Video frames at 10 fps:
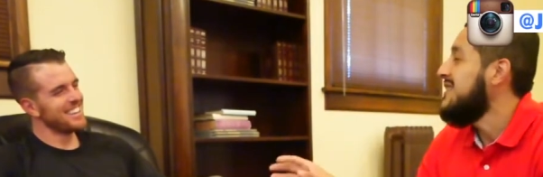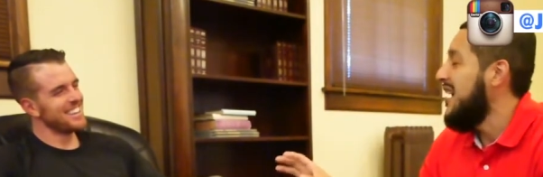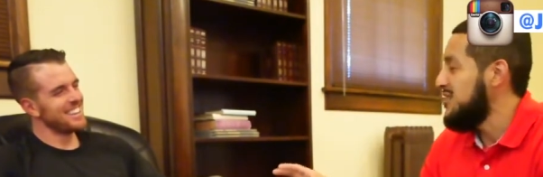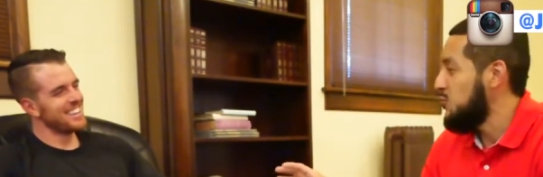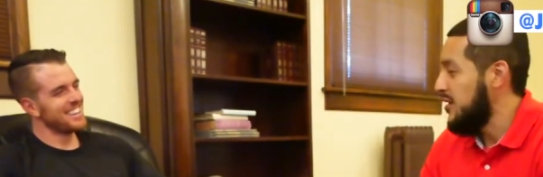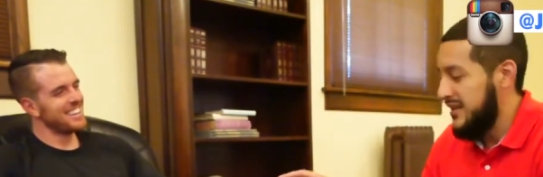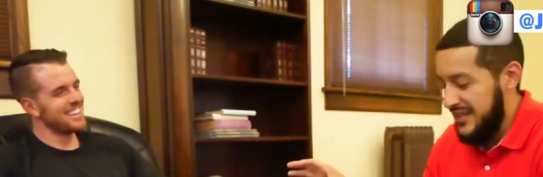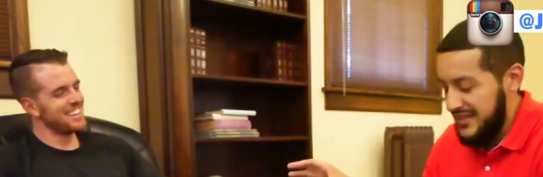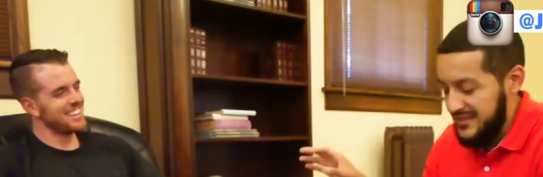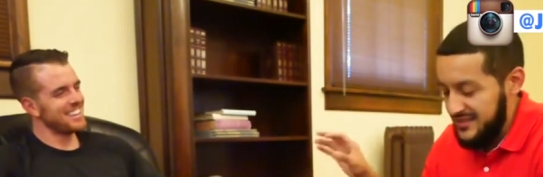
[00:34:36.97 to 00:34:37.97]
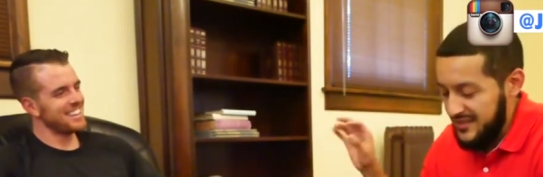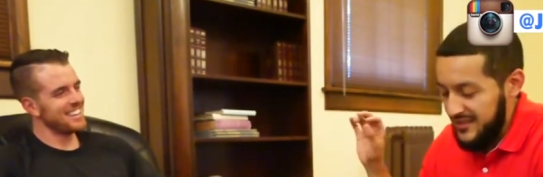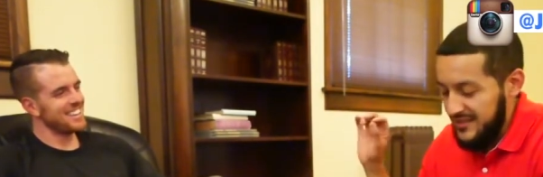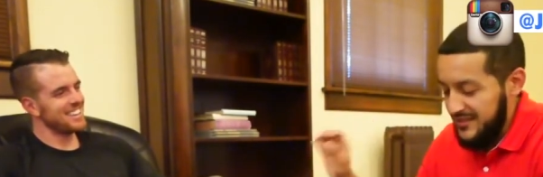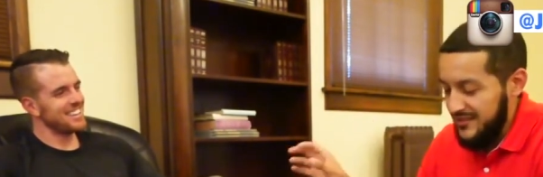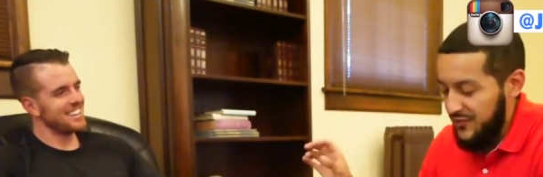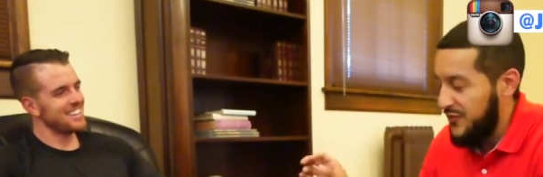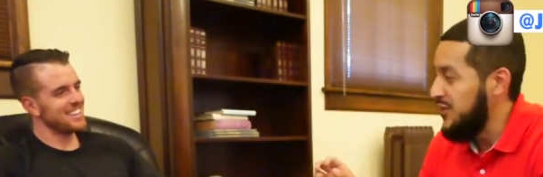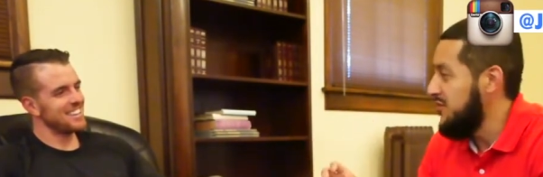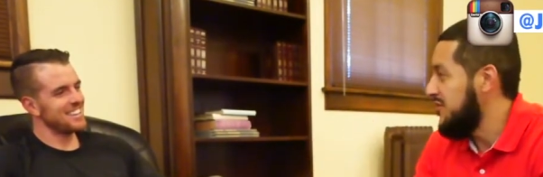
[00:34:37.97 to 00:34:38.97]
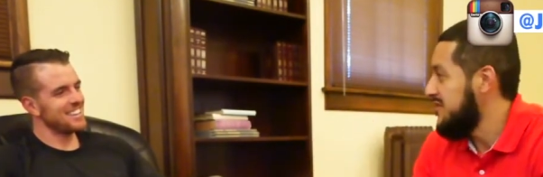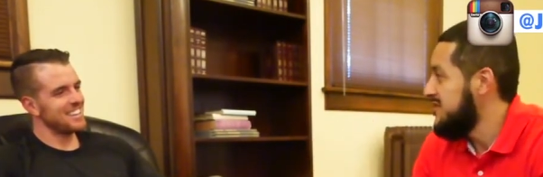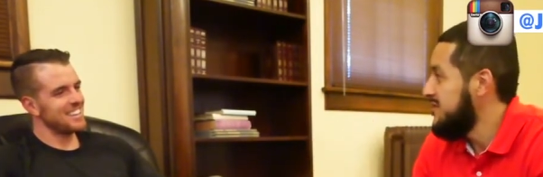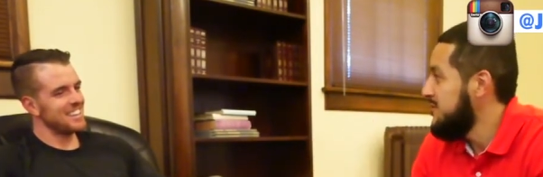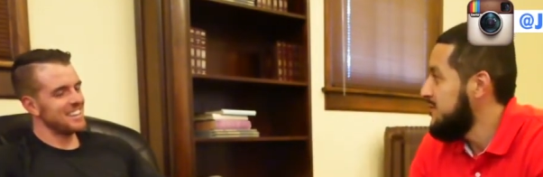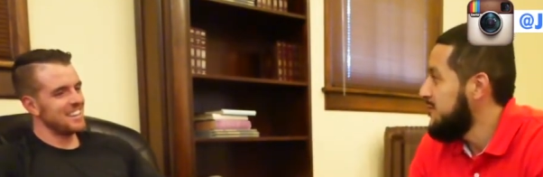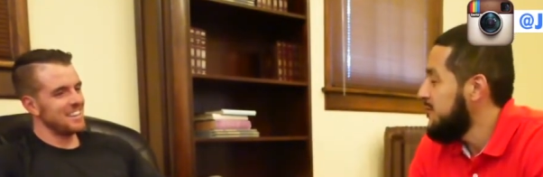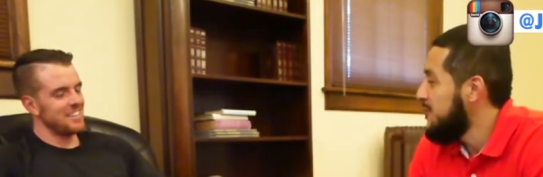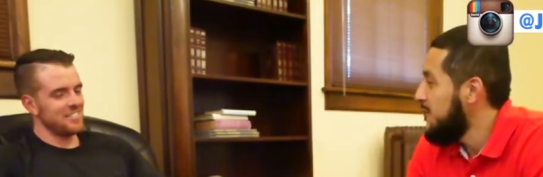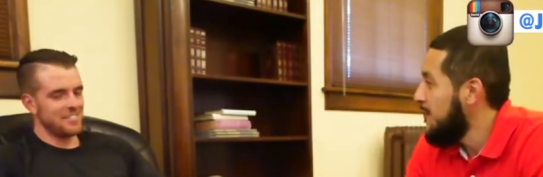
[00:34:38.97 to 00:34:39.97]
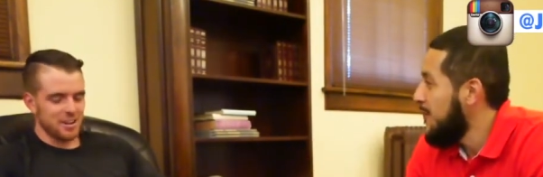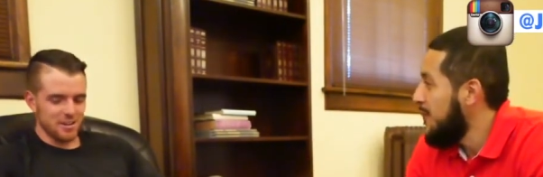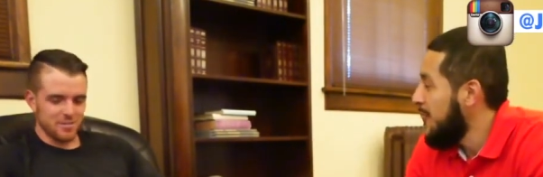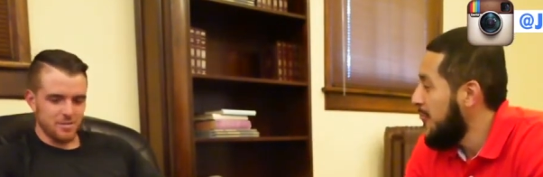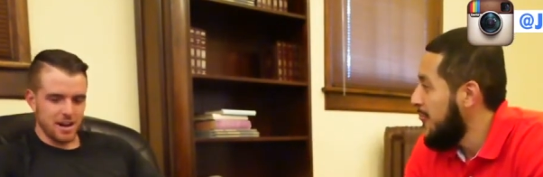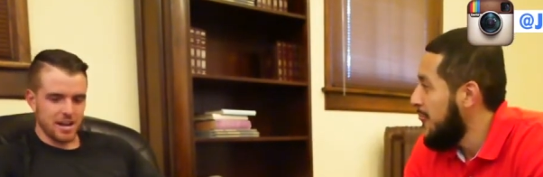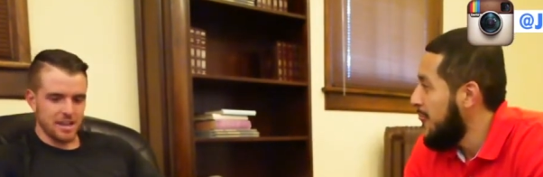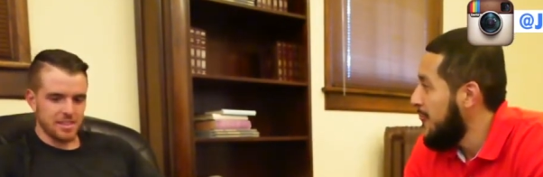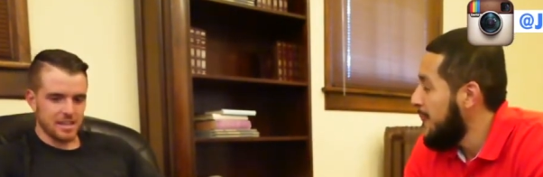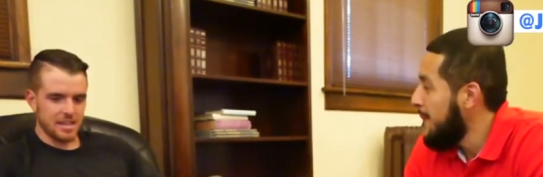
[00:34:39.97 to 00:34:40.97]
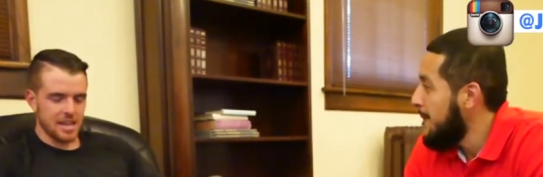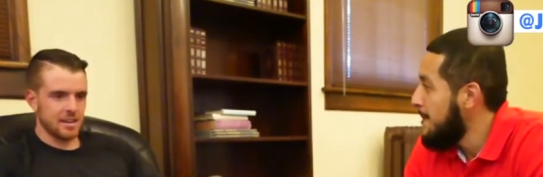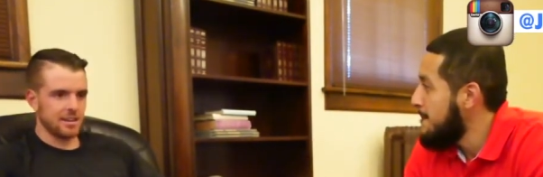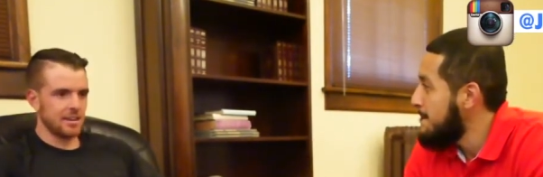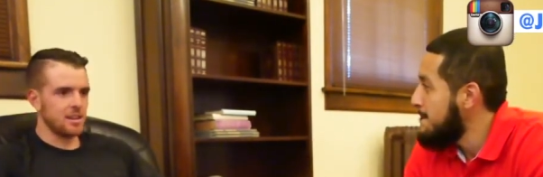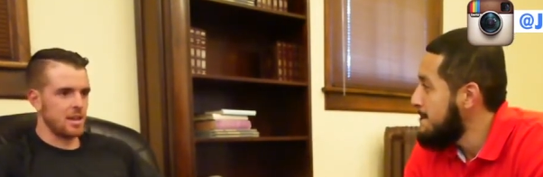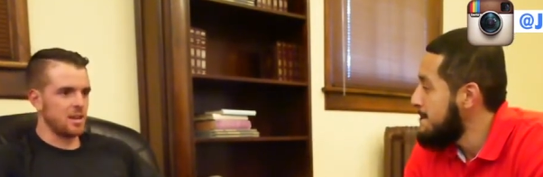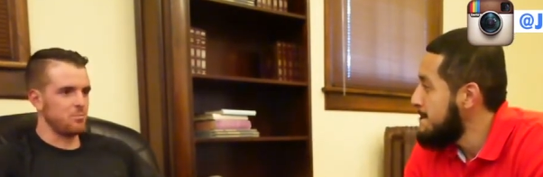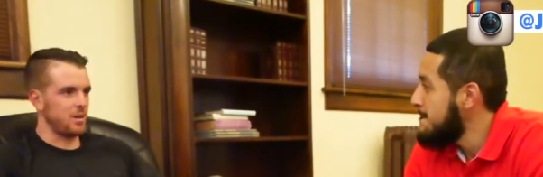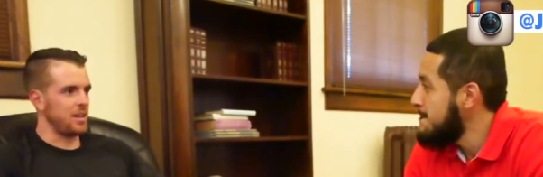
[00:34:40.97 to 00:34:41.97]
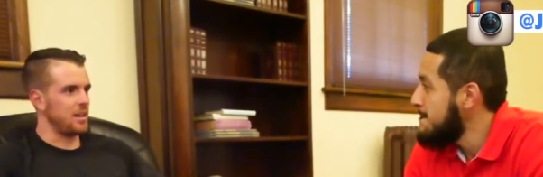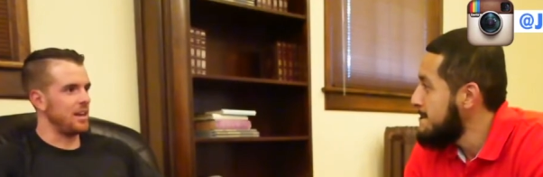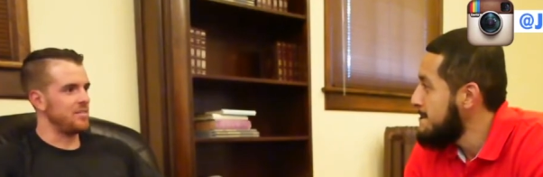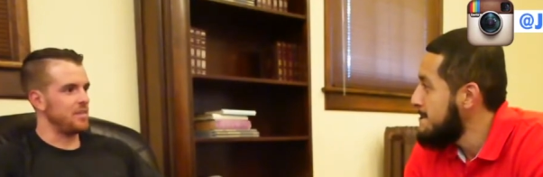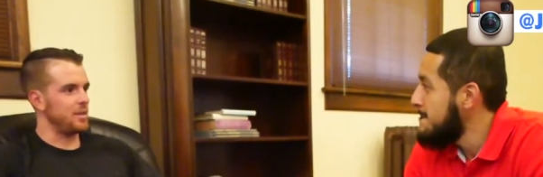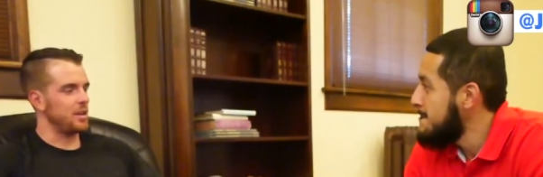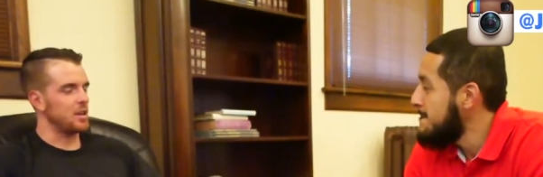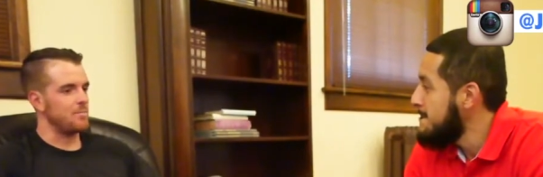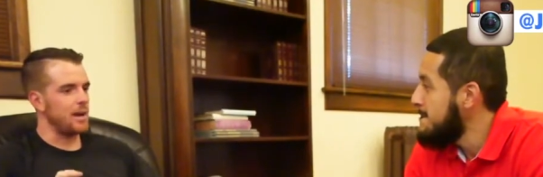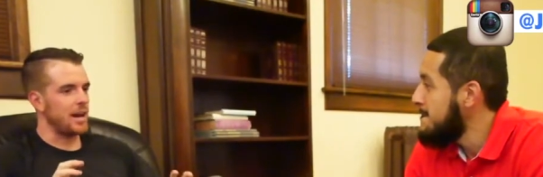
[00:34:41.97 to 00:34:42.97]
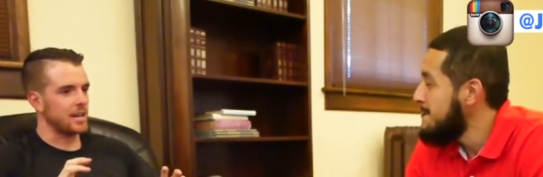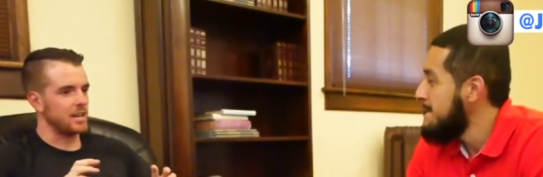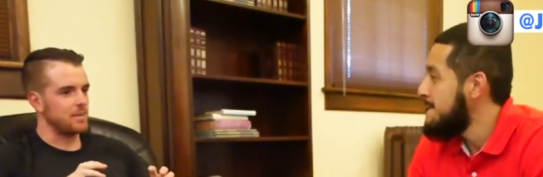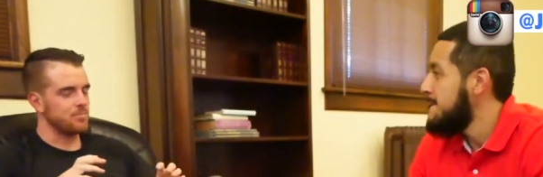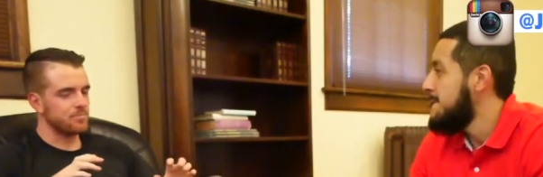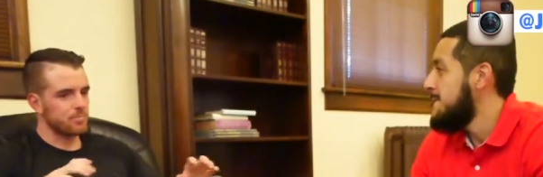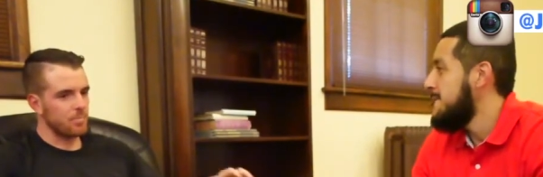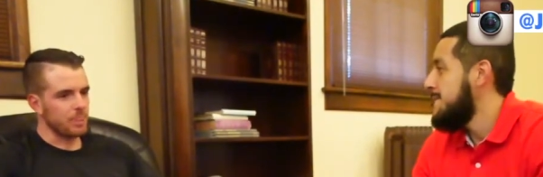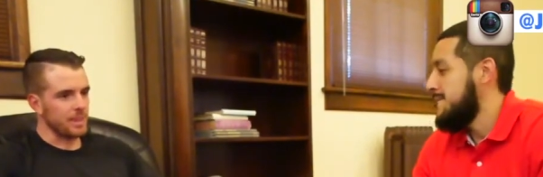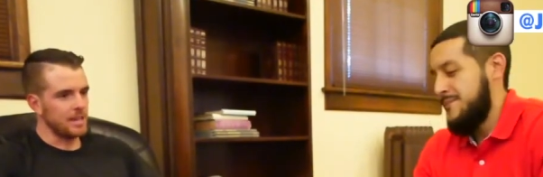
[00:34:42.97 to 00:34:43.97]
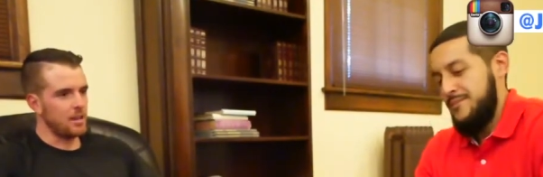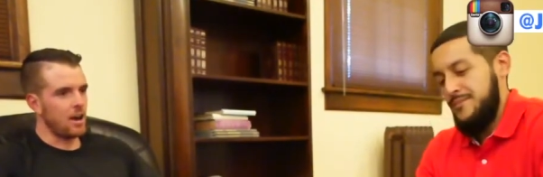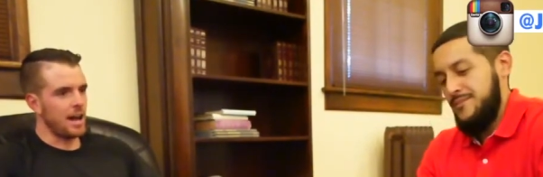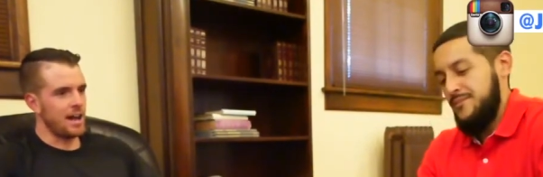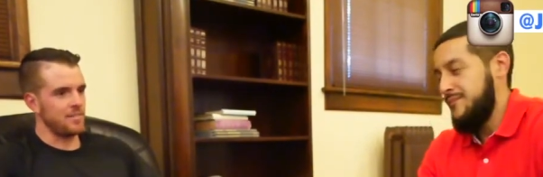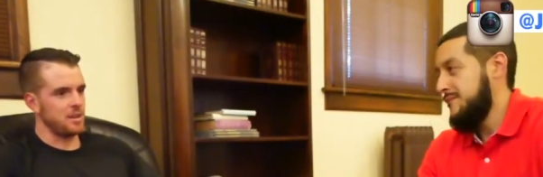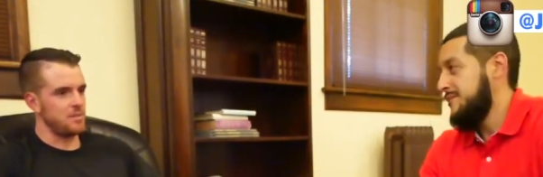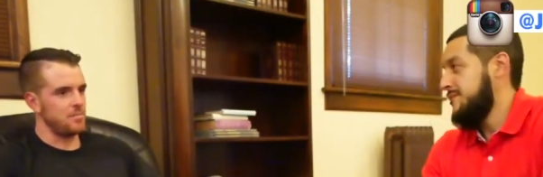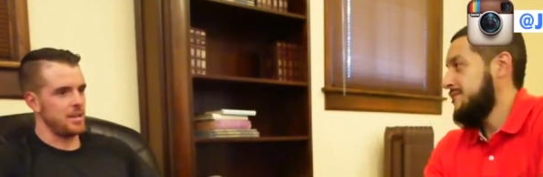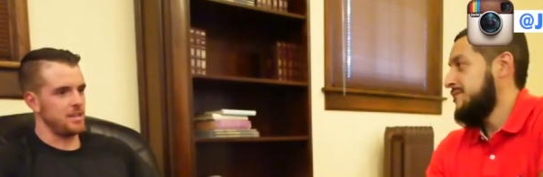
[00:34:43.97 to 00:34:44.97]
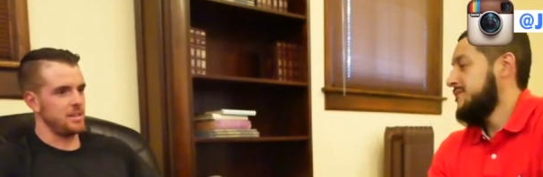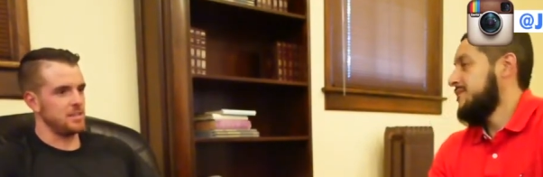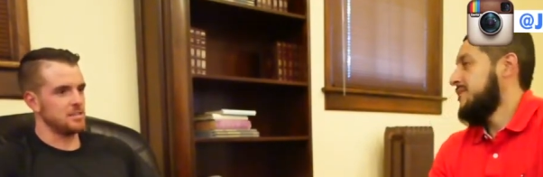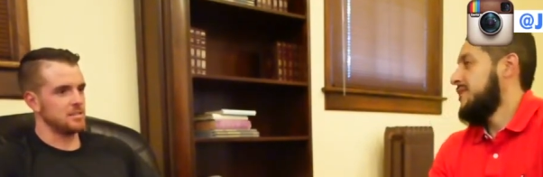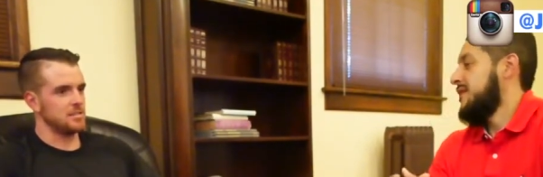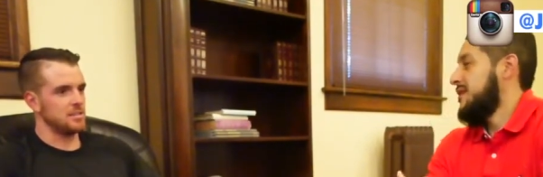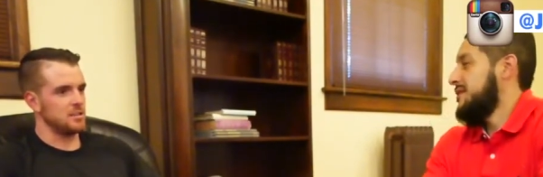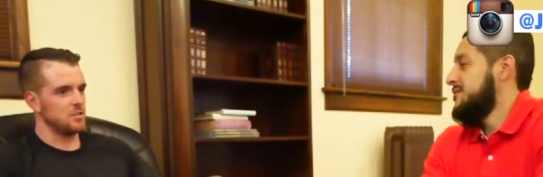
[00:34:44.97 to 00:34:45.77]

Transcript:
Speaker 1: Last one is a fear of yours.
Speaker 2: Fear of mine. I think getting to the end of my life and looking back and not having it been this, you